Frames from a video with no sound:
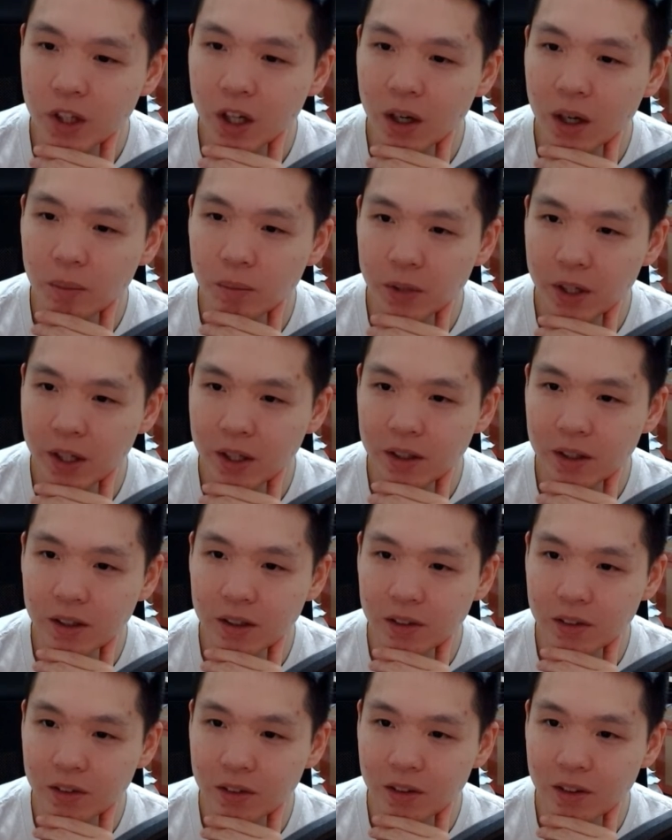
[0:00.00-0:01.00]
updated
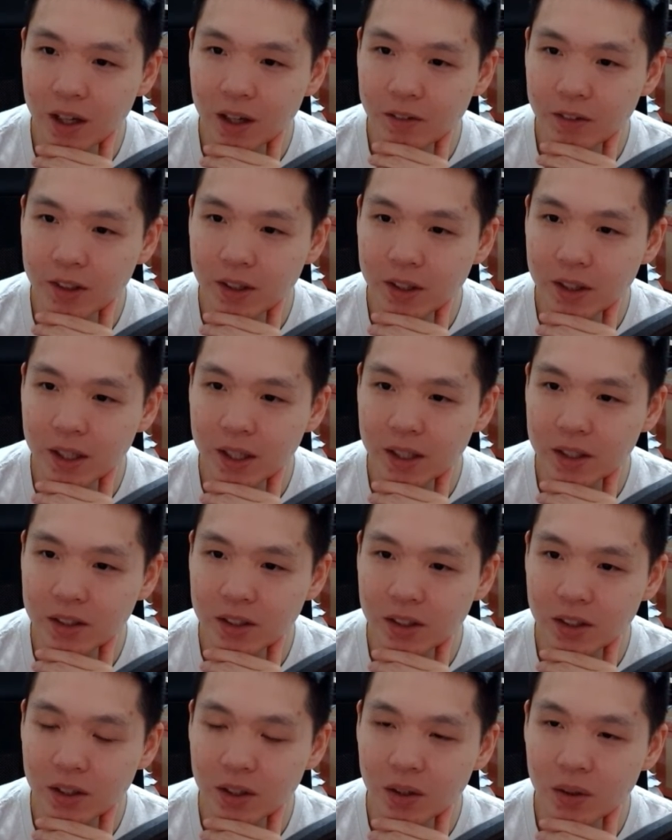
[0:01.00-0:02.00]
11 days
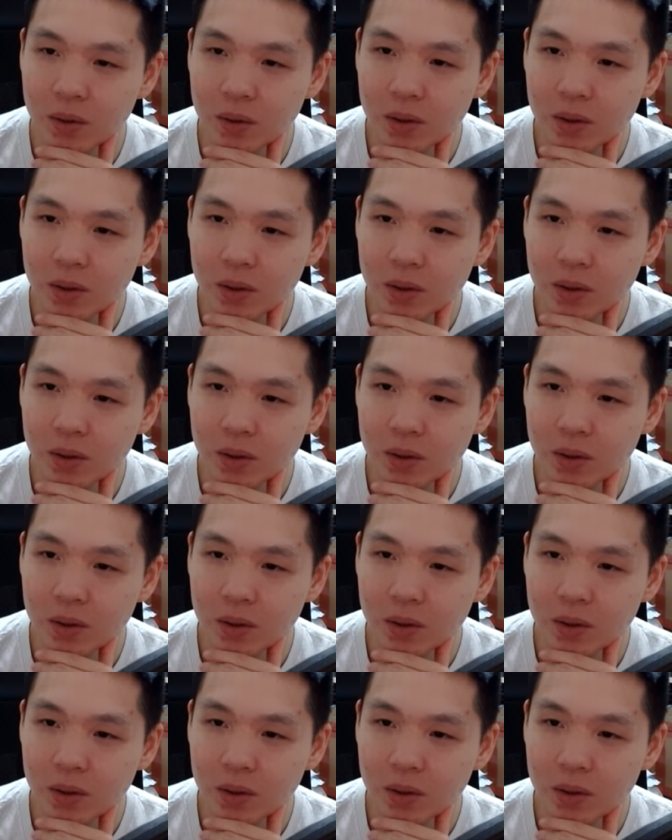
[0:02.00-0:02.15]
ago.